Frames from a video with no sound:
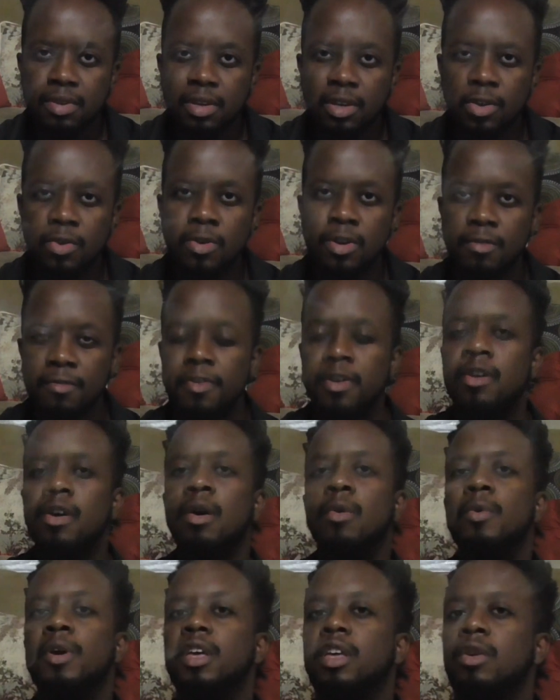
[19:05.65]
You can figure
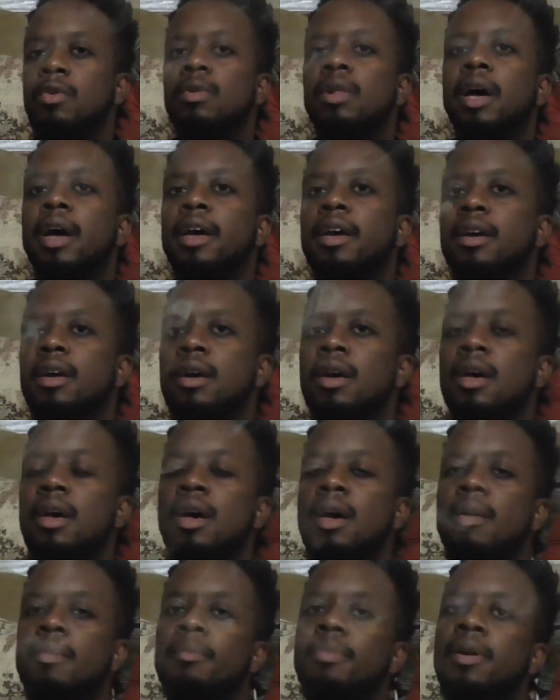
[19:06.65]
out what you like.
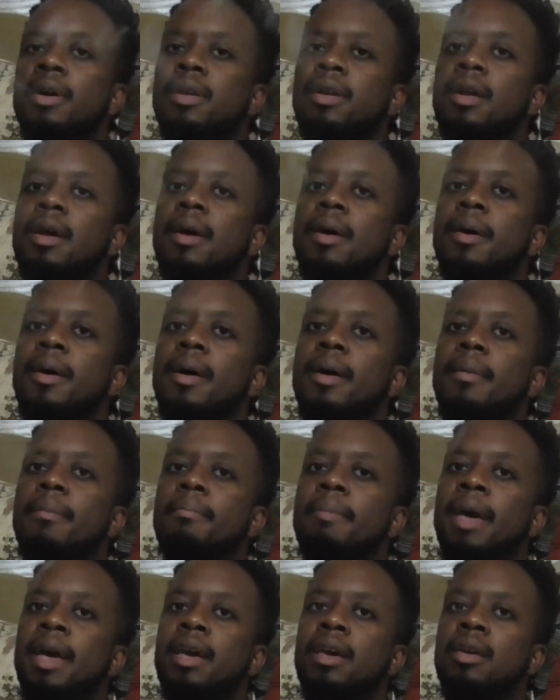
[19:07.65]
But
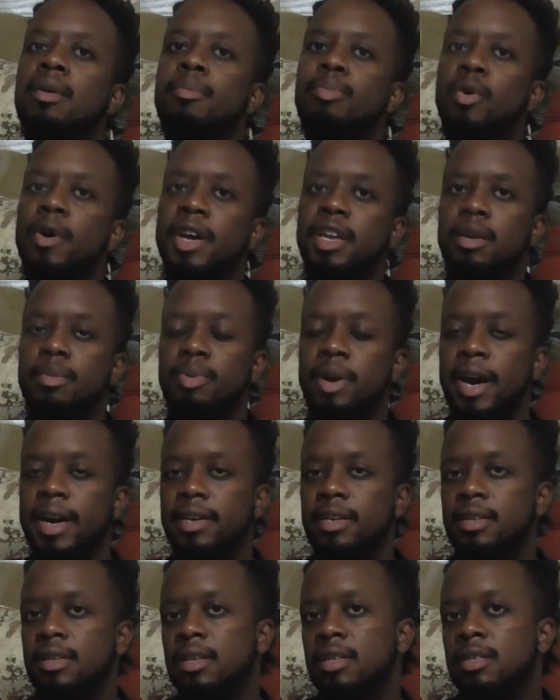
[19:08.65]
make it a point to
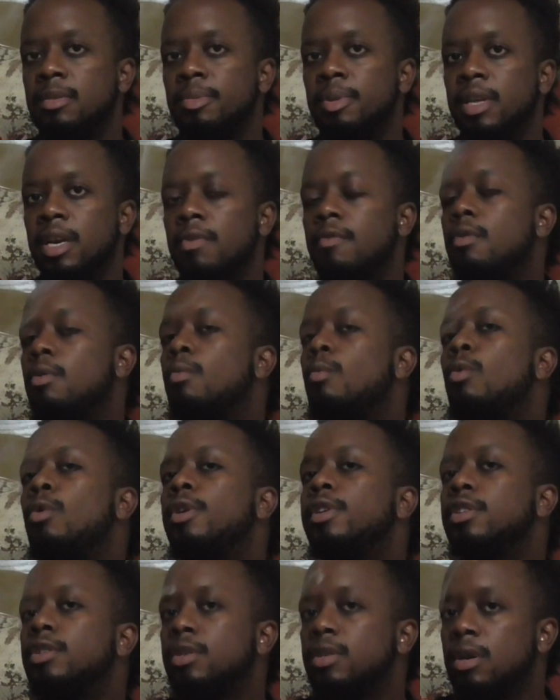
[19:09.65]
practice discipline and
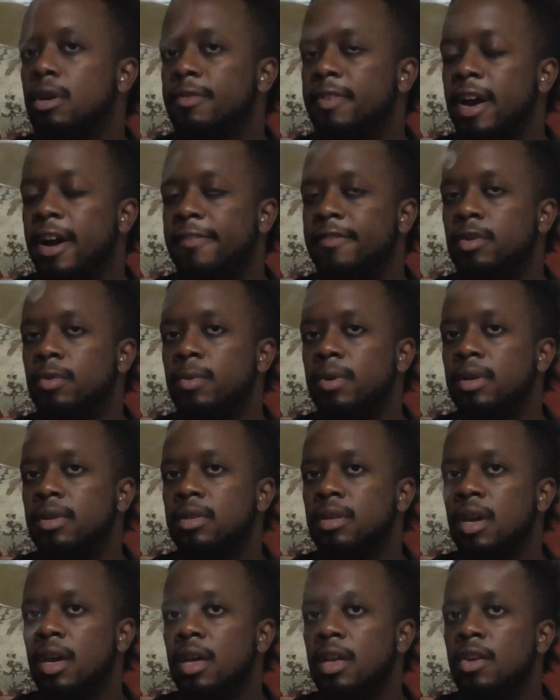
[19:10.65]
reward yourself
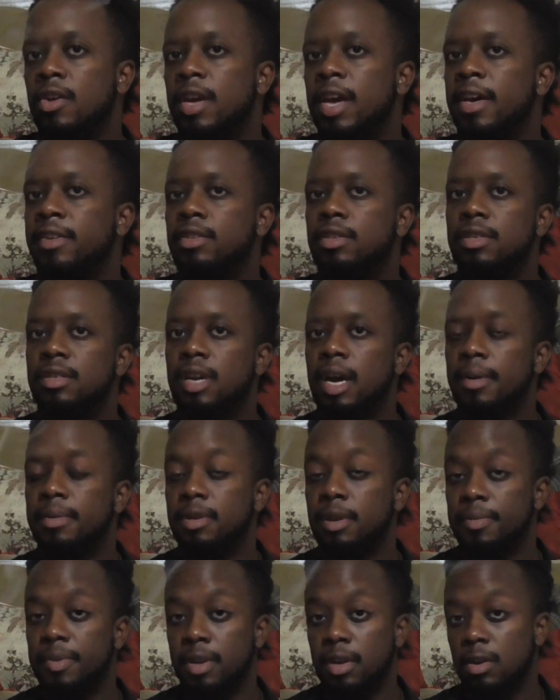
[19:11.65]
afterwards. You can't just stop
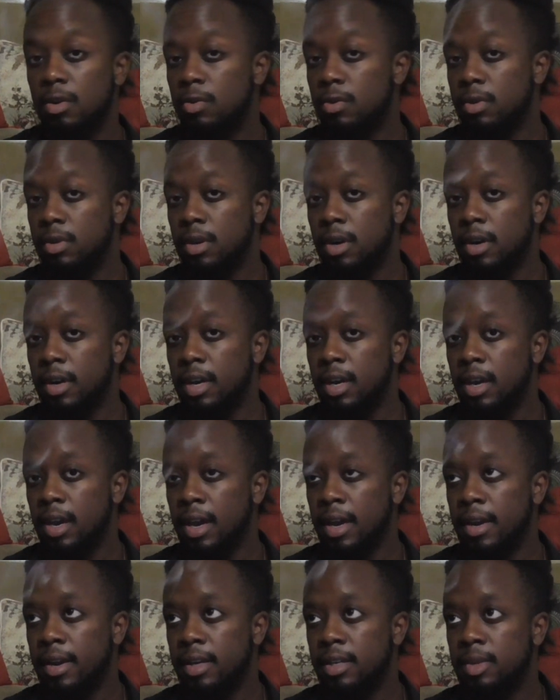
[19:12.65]
something cold turkey
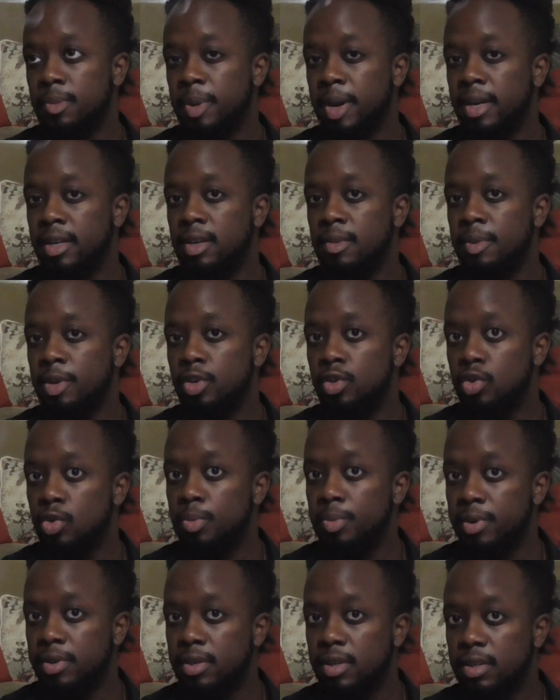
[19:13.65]
and expect to be
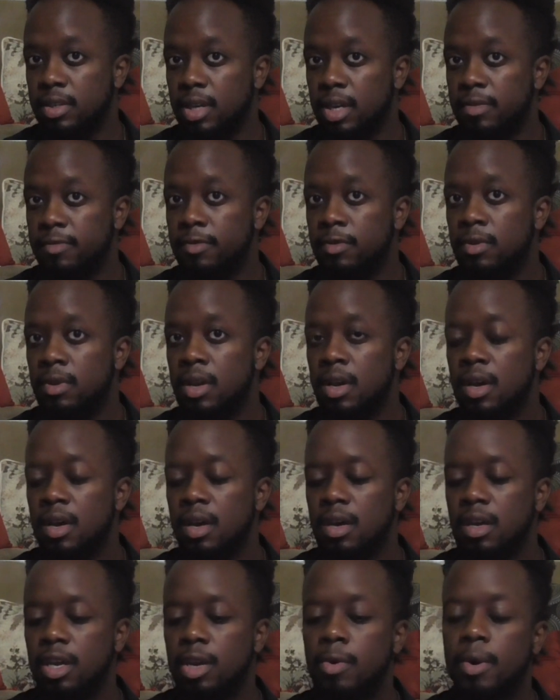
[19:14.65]
super successful.
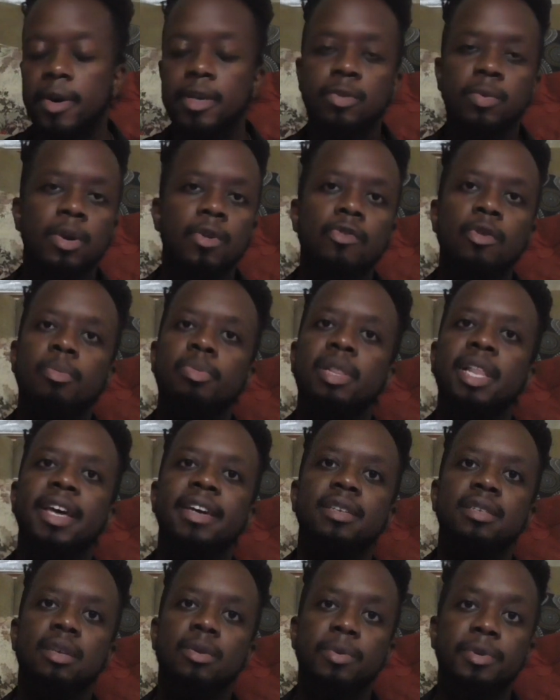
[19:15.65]
You always want to
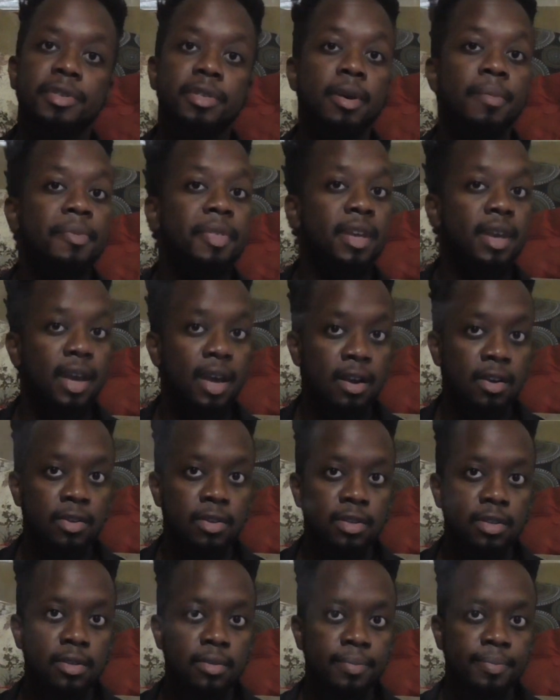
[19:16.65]
replace it with something
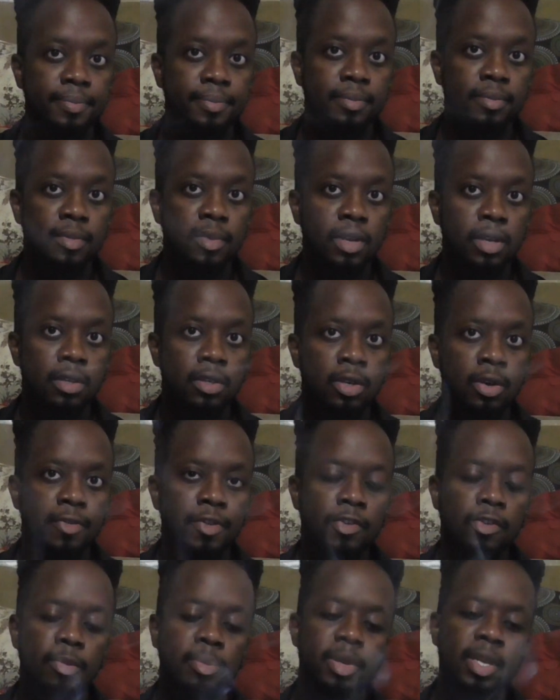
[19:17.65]
else. So
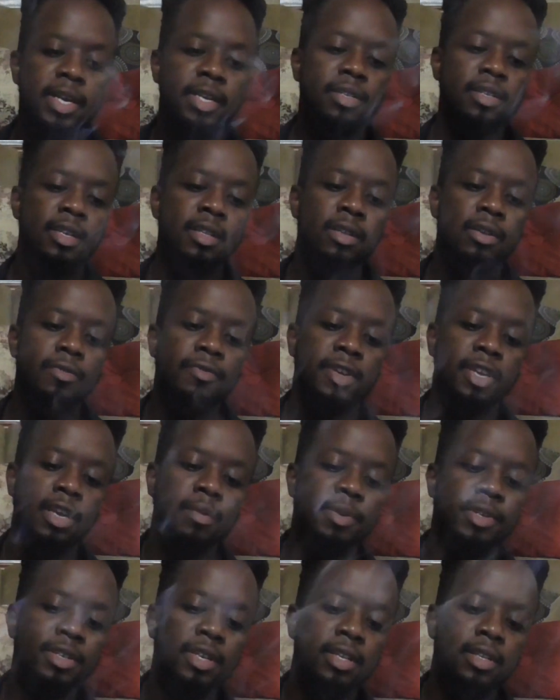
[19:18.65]
if you're replacing those
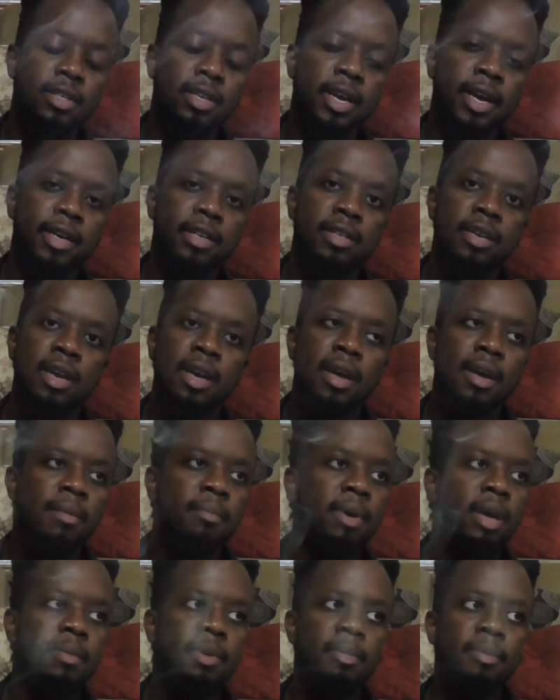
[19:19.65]
vending machine snacks,
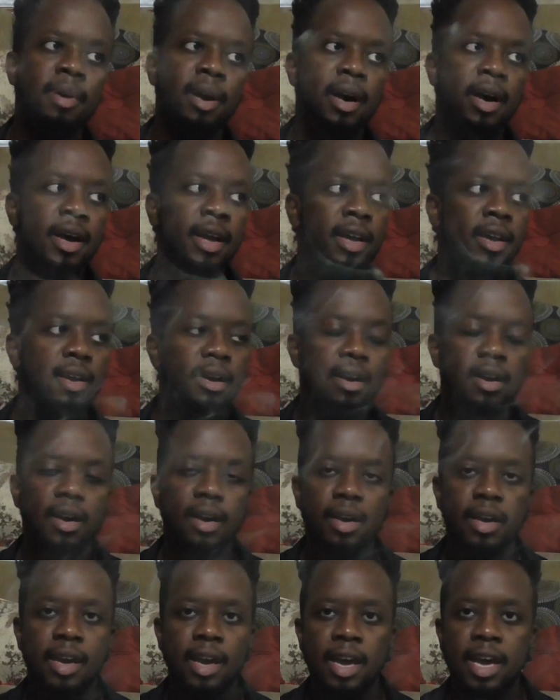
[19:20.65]
maybe buy
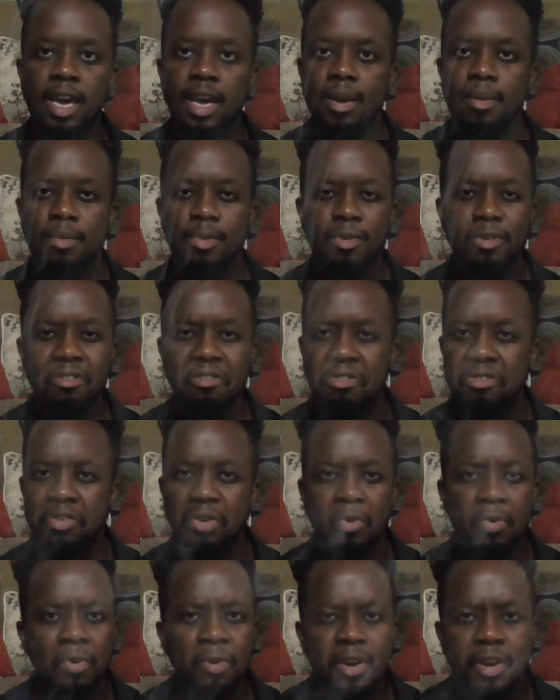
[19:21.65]
a game or a
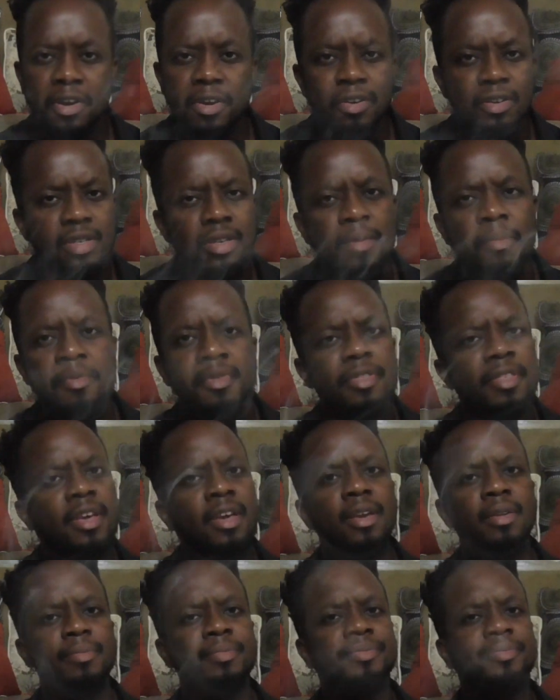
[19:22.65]
toy or
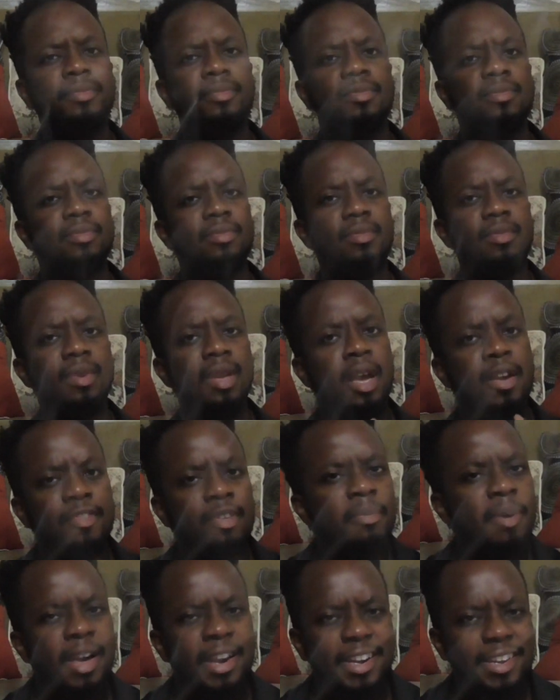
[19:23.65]
something.
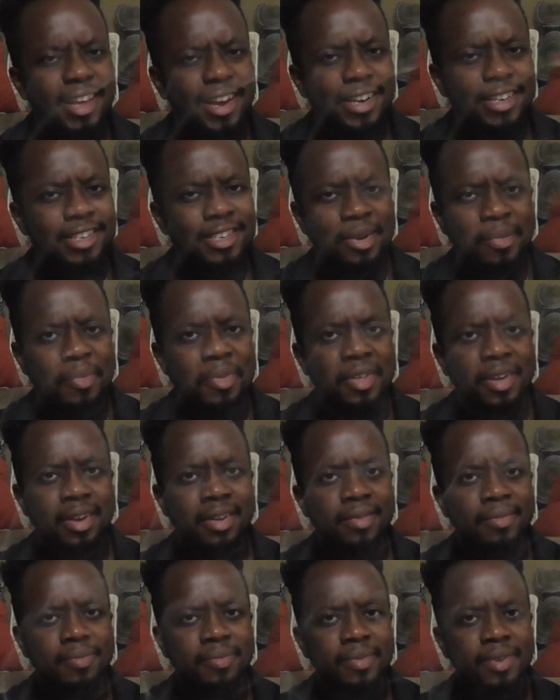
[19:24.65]
Everybody likes
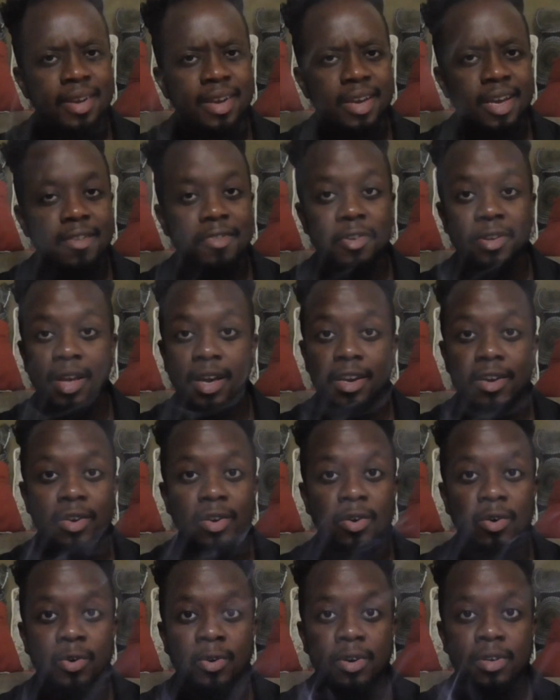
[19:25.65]
something. If you like
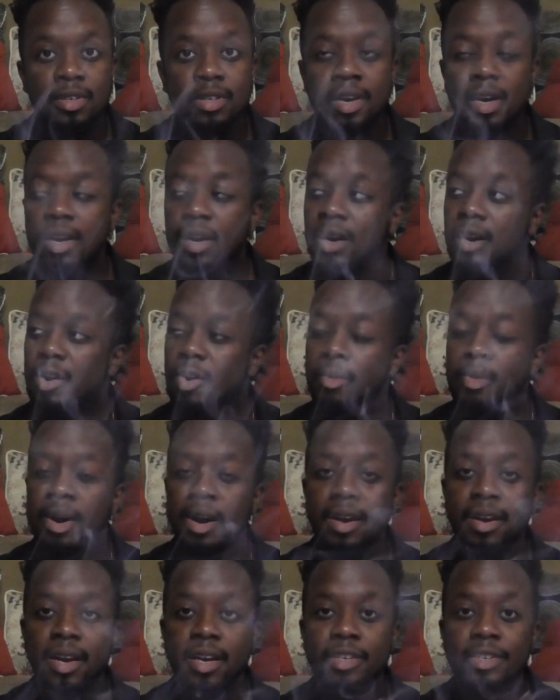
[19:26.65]
unicorns, go
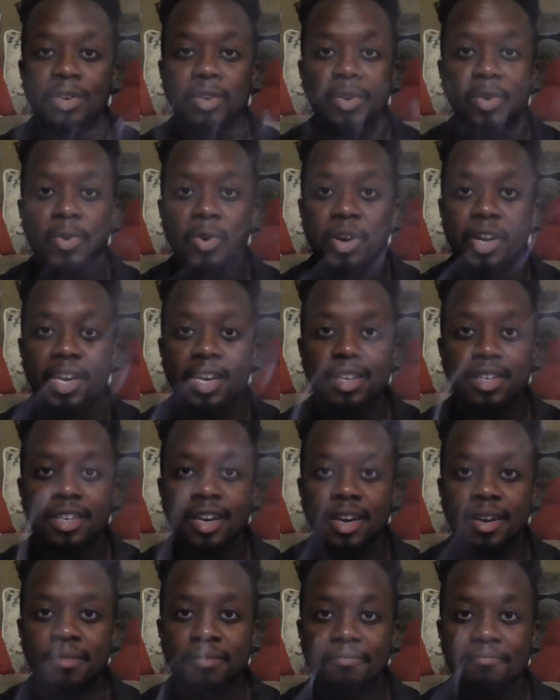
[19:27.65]
buy a nice unicorn
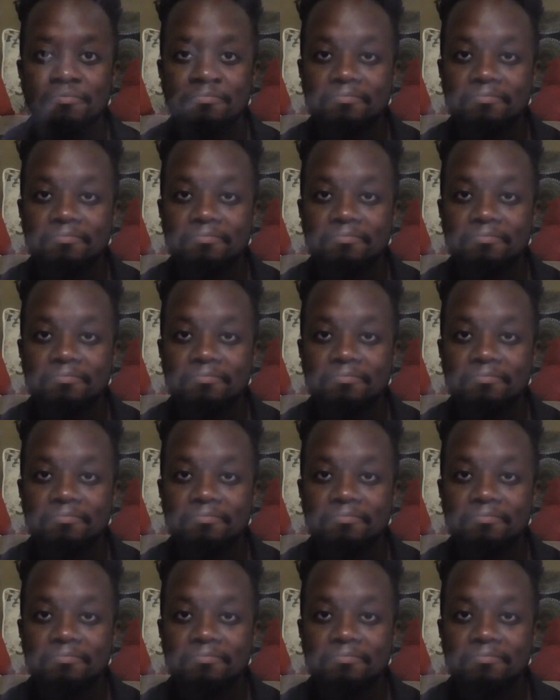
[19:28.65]
keychain.